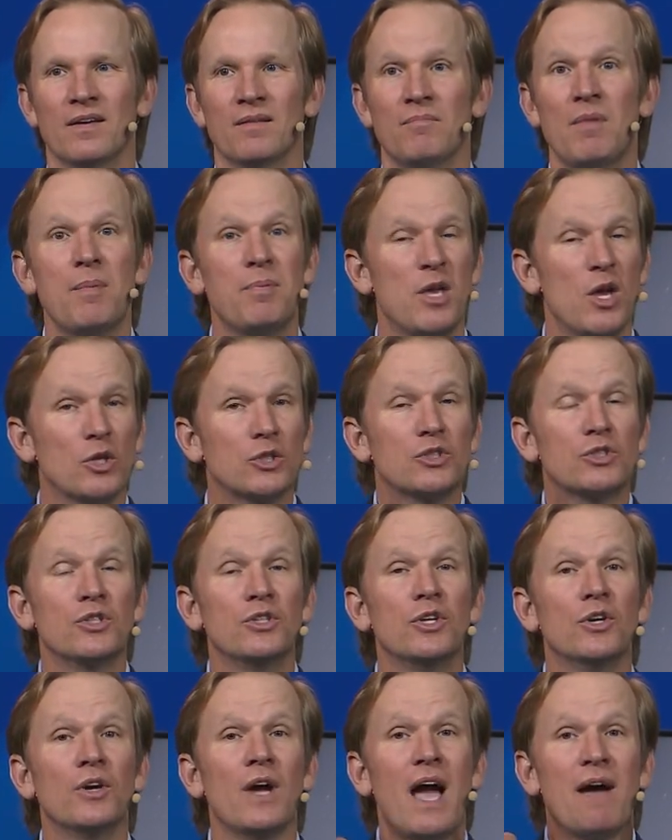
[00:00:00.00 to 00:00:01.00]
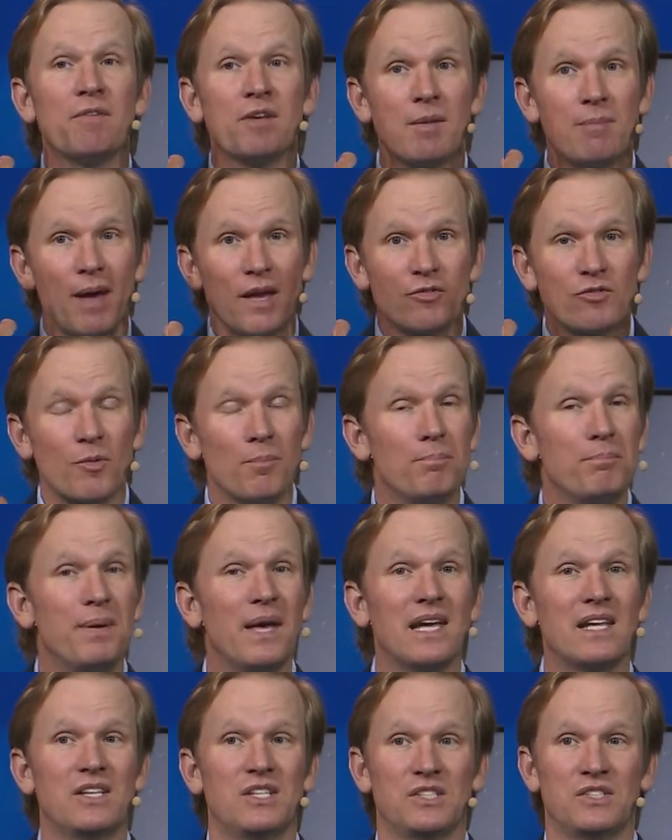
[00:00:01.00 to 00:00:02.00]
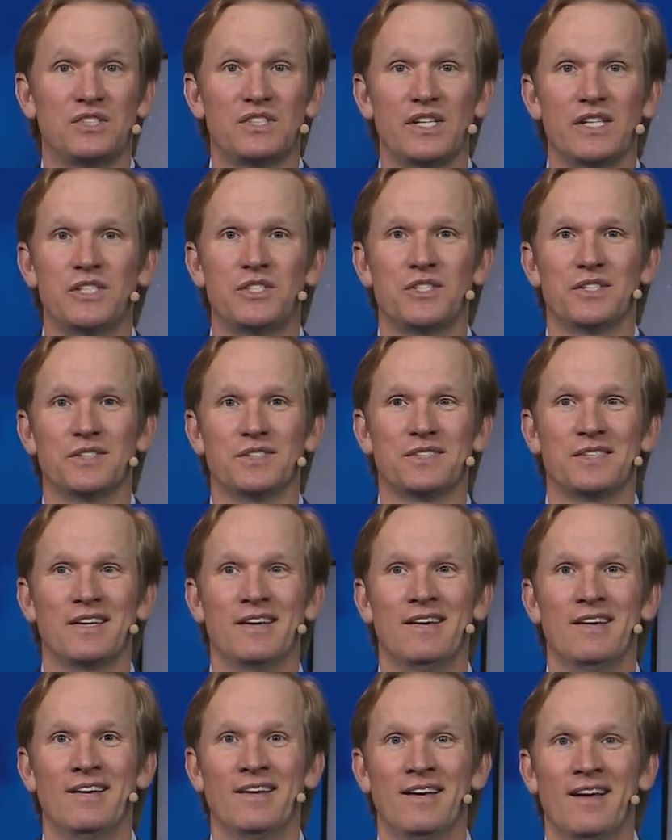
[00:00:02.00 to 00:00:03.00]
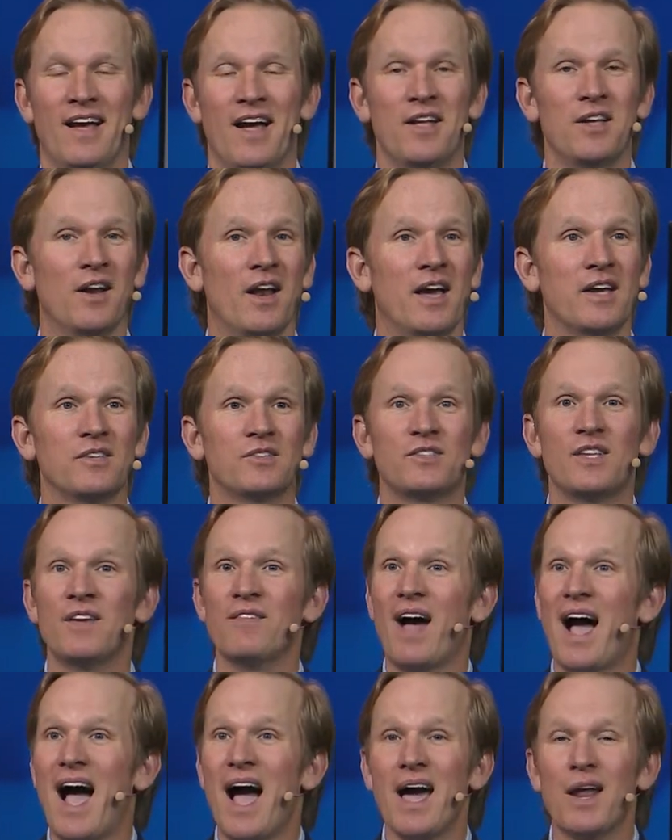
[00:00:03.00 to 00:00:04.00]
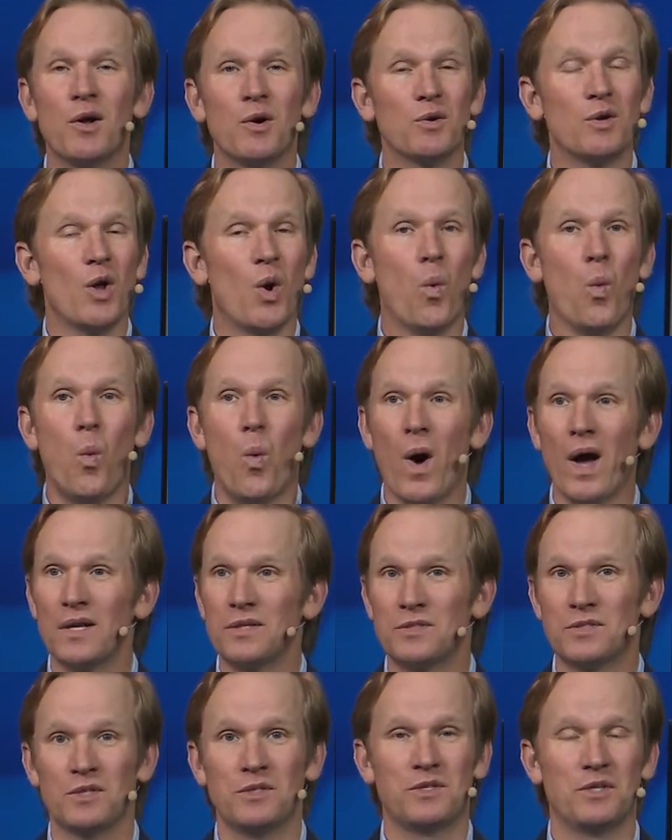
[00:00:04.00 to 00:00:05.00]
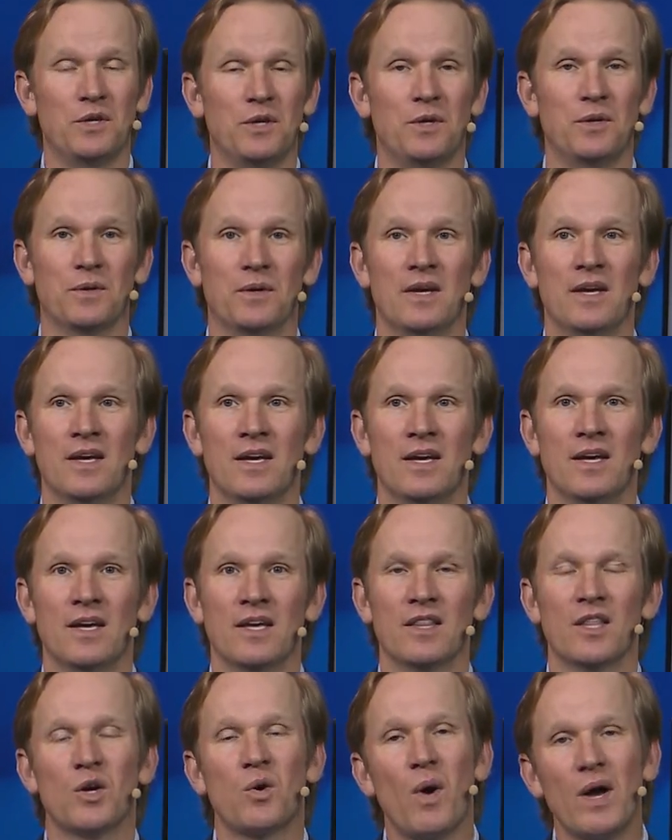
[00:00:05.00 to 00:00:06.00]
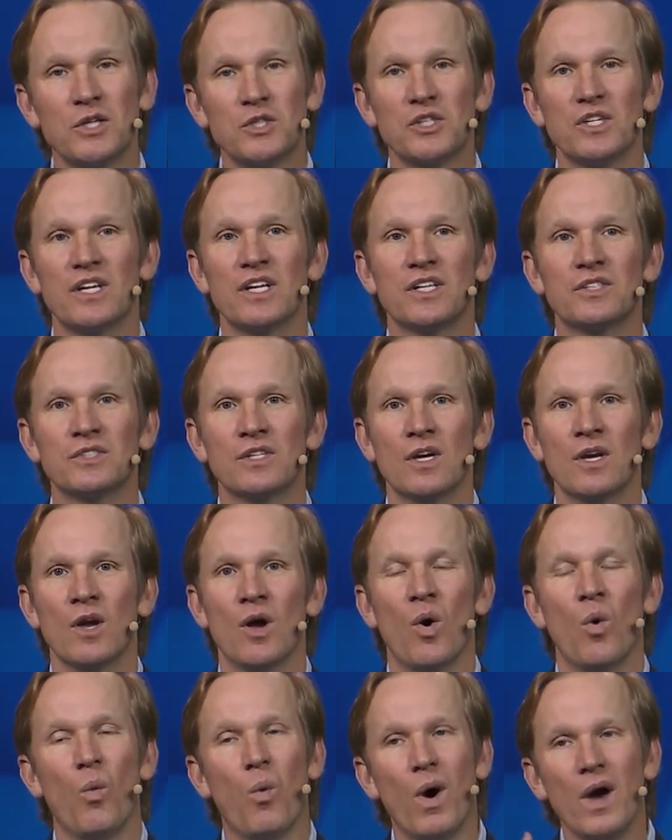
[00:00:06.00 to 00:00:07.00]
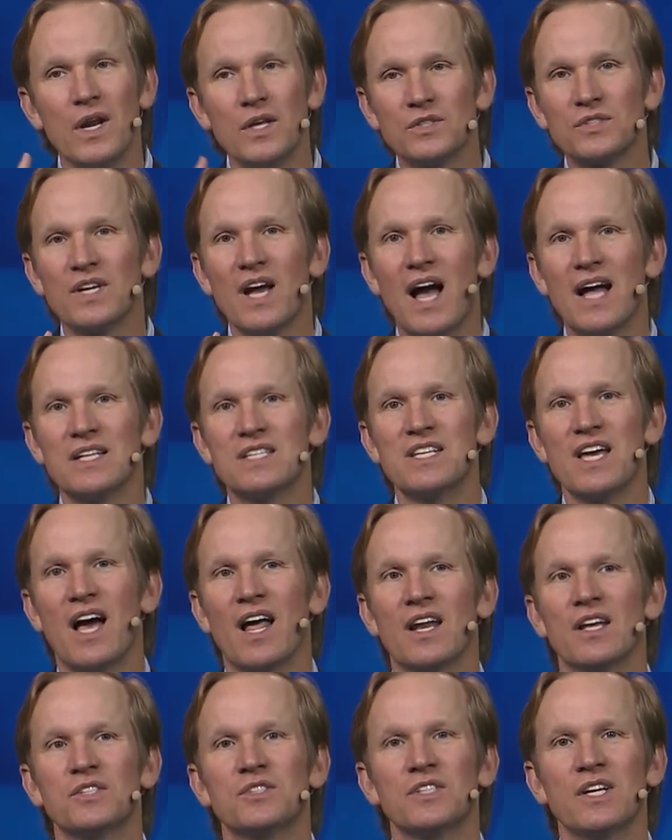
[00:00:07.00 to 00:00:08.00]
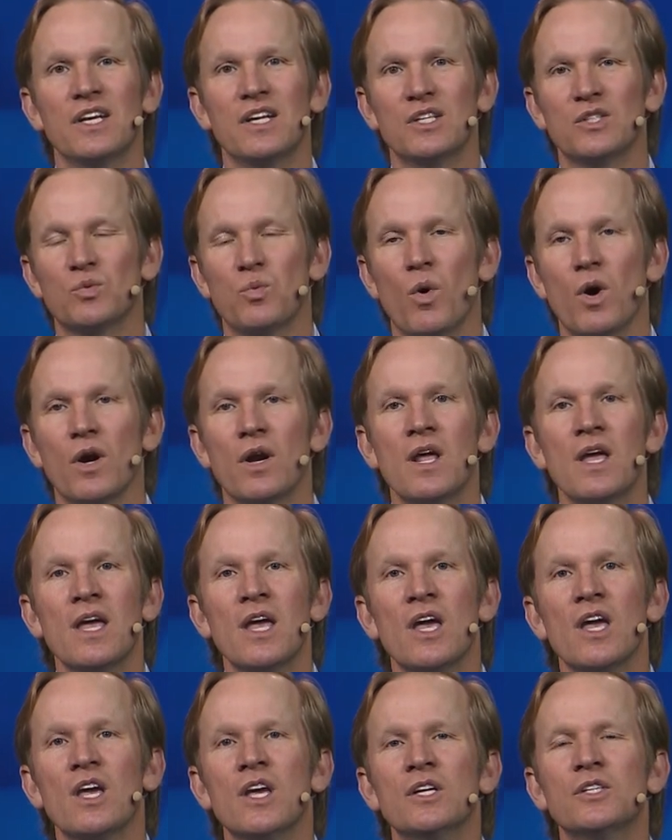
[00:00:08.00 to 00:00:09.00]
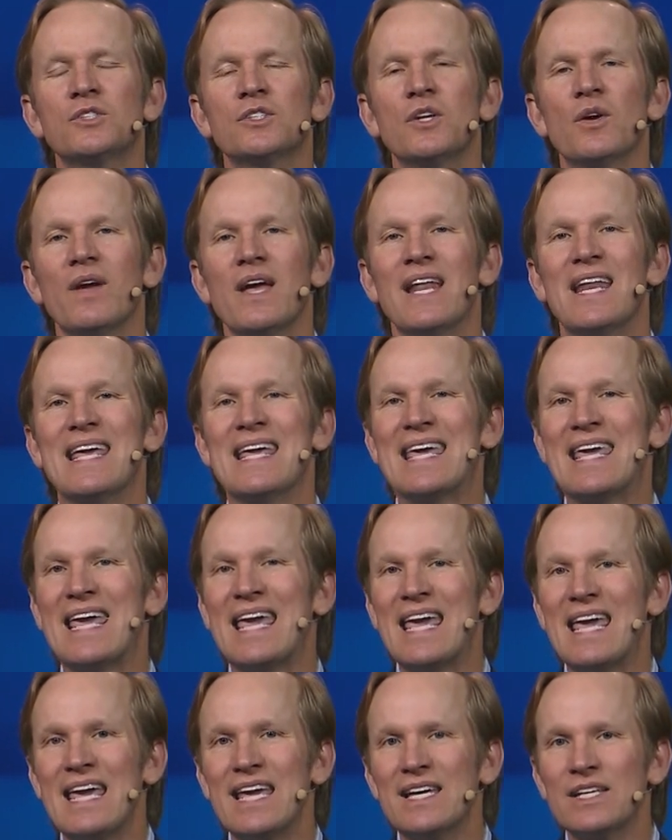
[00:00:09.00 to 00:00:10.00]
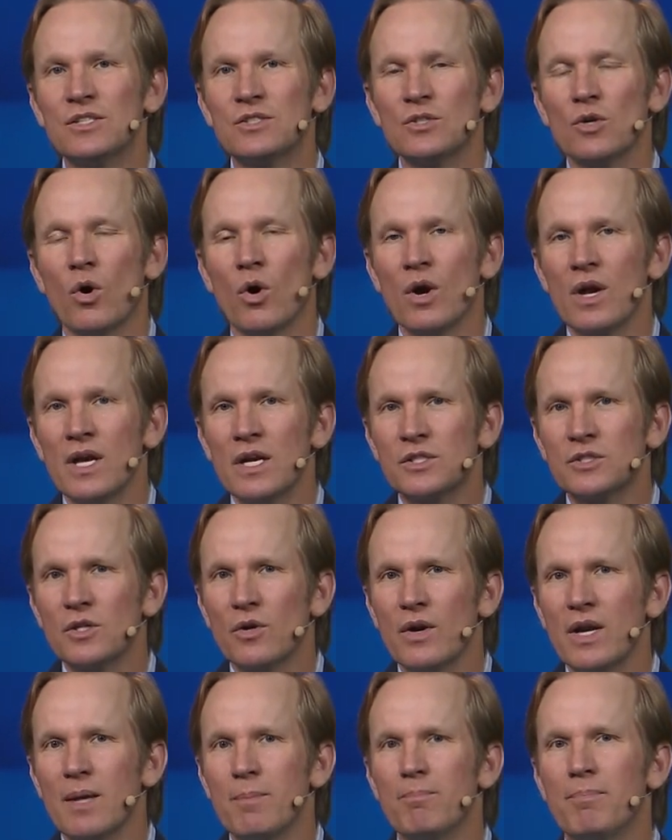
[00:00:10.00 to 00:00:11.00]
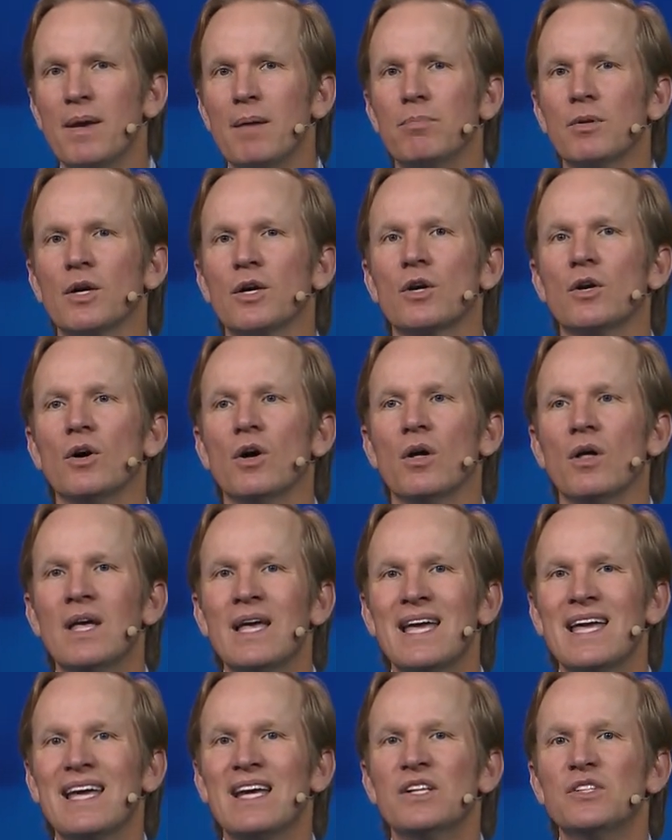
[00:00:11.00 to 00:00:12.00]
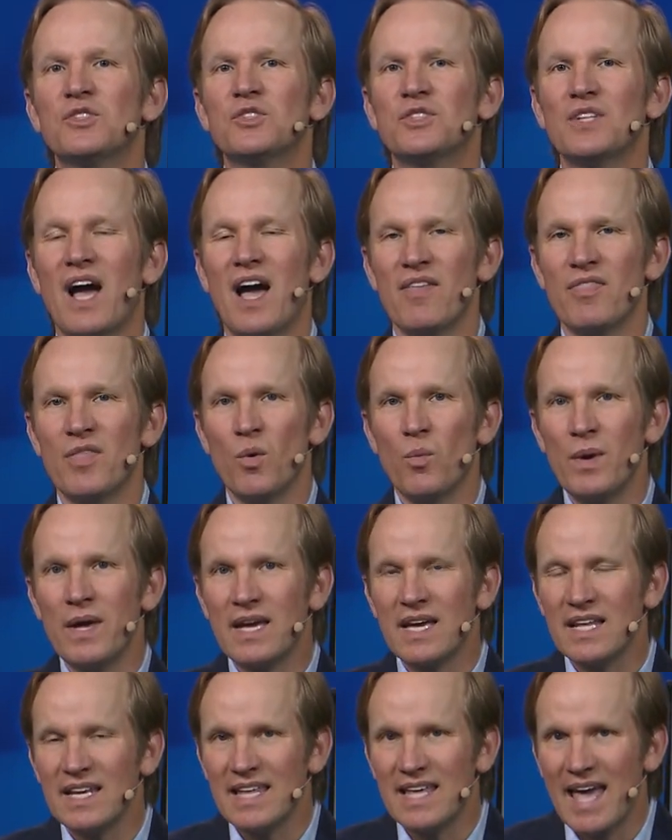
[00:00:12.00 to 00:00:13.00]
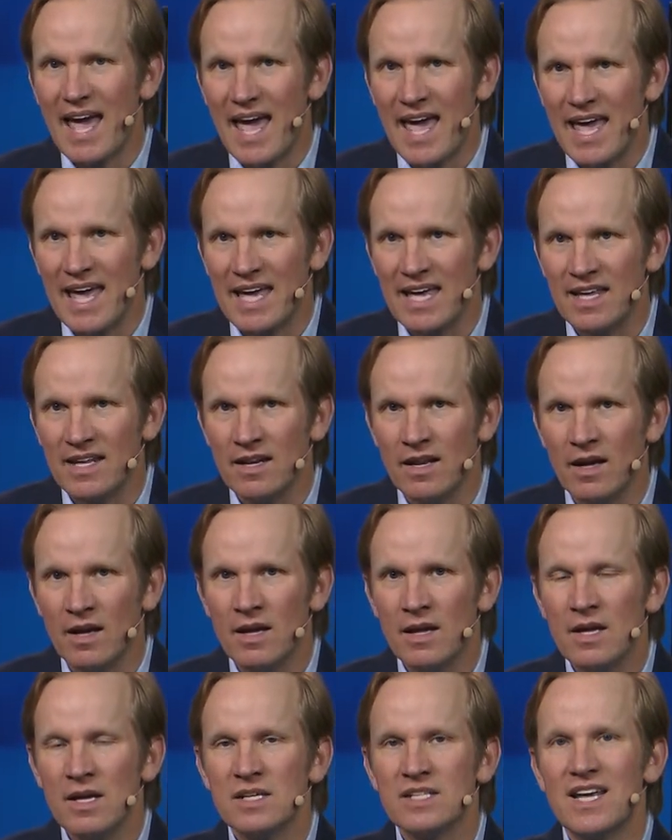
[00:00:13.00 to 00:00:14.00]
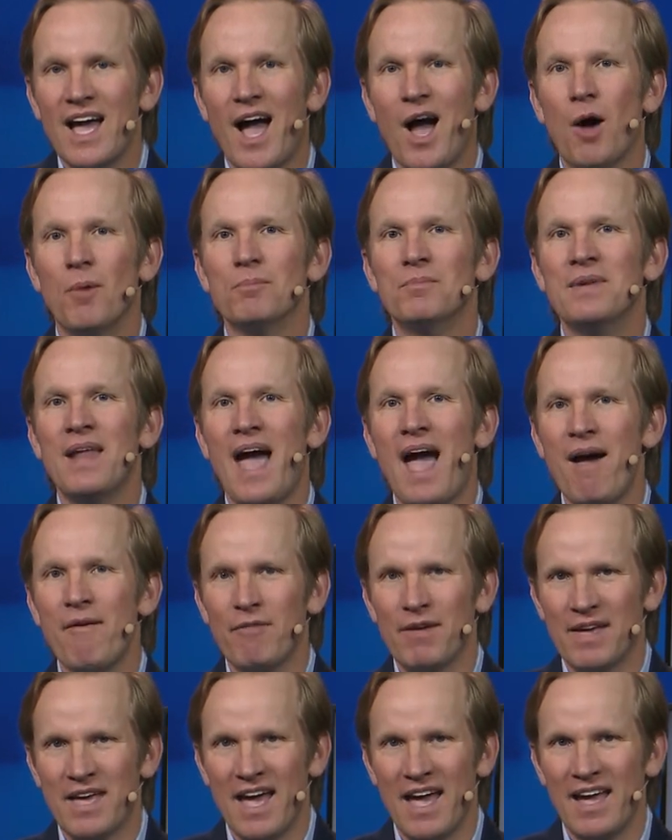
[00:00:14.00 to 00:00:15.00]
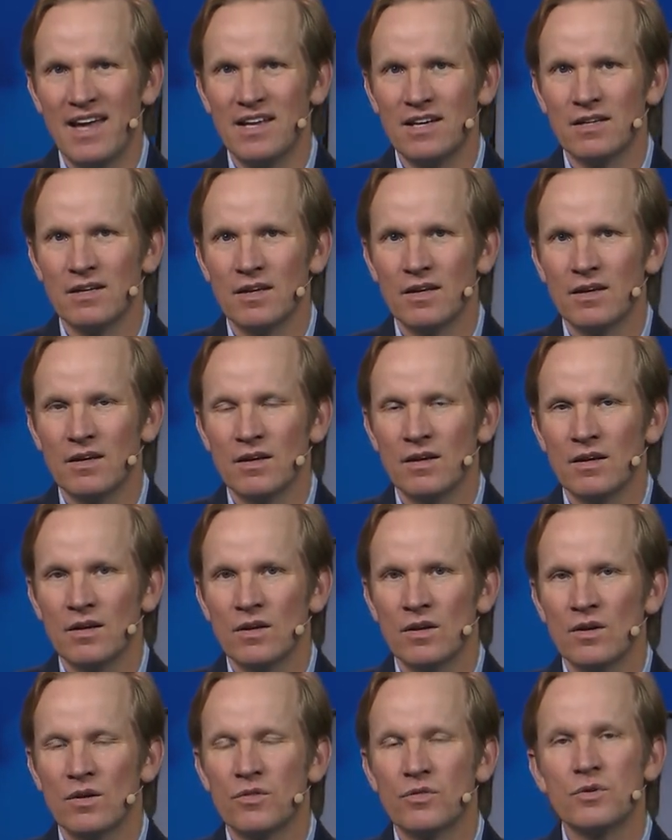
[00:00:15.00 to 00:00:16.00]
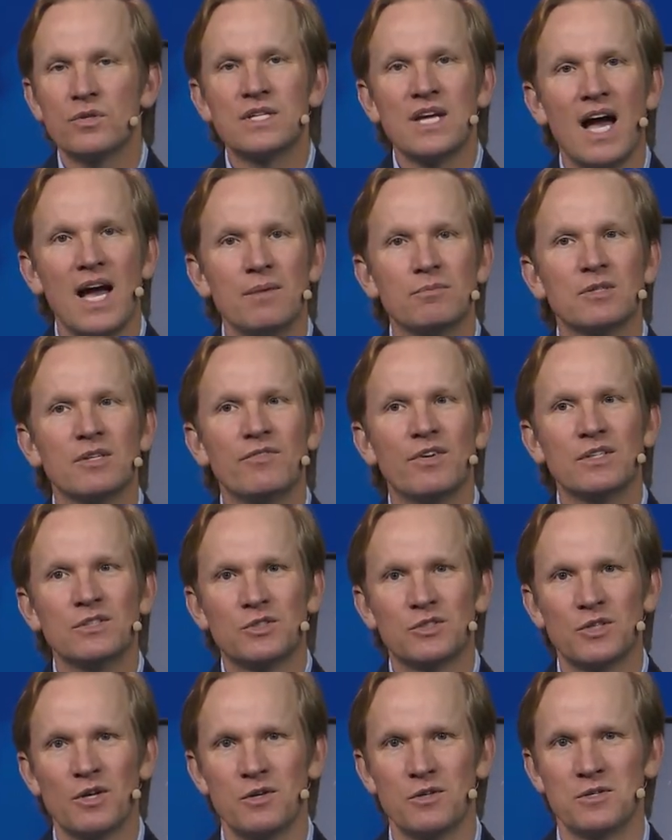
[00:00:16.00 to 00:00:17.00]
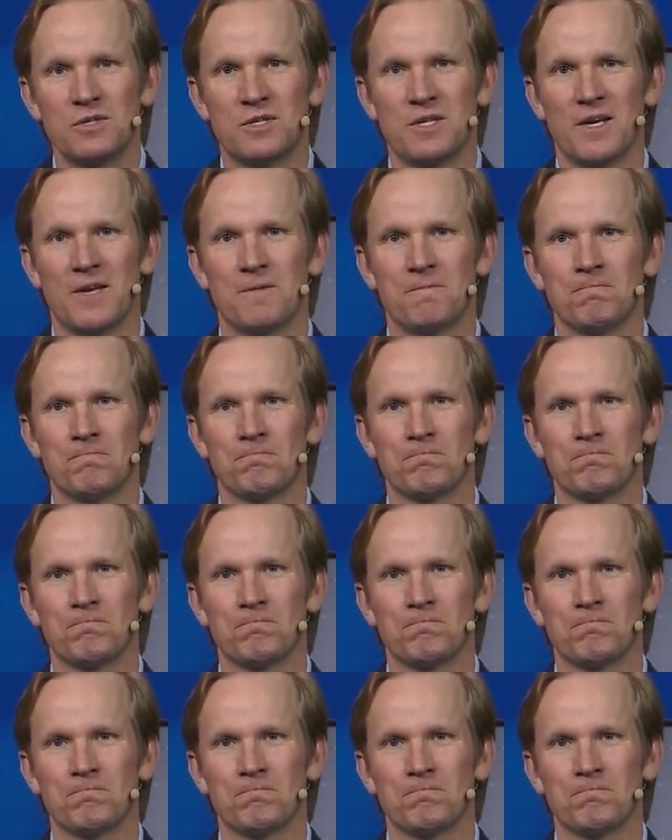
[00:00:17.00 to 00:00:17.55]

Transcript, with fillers: Maybe you're, you're having to make some big decisions. And you're like, Steve, I don't know what to do. The question is, what does God tell us in His Word? Is there any keys or is there any biblical insight that we can gain to help navigate through times of uncertainty.